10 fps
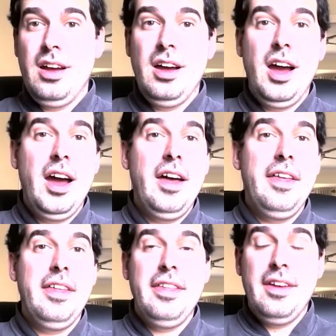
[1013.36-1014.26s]
uh,
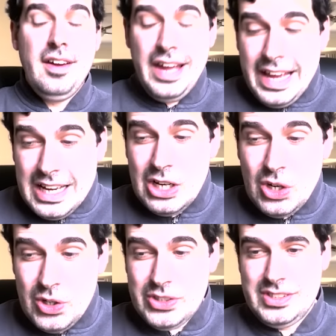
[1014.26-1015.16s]

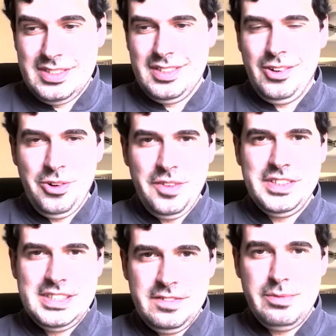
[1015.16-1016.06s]
encodes all of
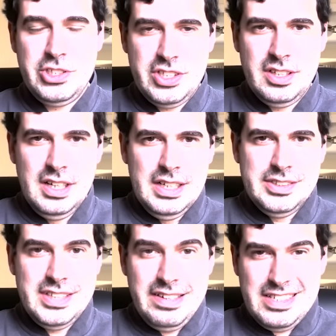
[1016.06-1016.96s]
this information.
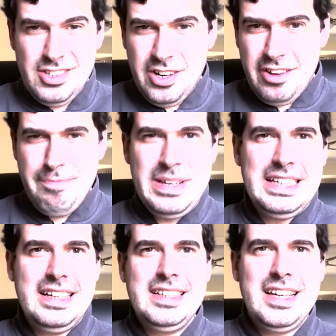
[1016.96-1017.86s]
So now there's a lot of
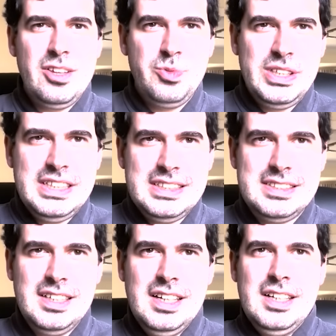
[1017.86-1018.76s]
metadata that we need.
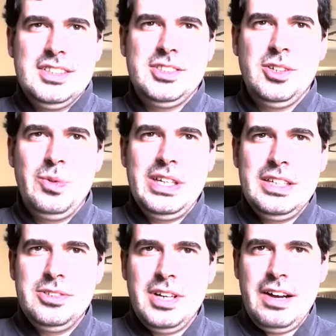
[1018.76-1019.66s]
So we need
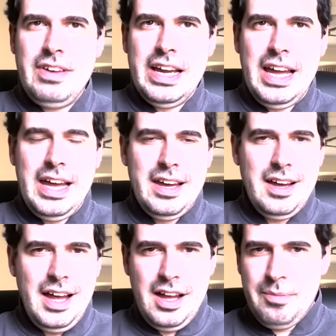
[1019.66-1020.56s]
to have like, hey,
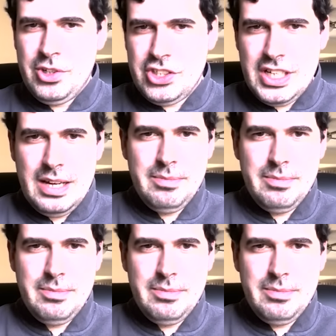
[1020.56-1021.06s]
how much time,